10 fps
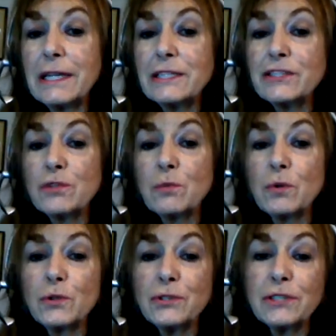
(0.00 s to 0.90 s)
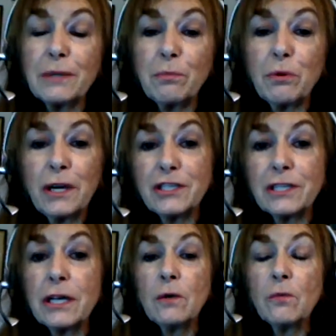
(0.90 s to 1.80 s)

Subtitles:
towards depression,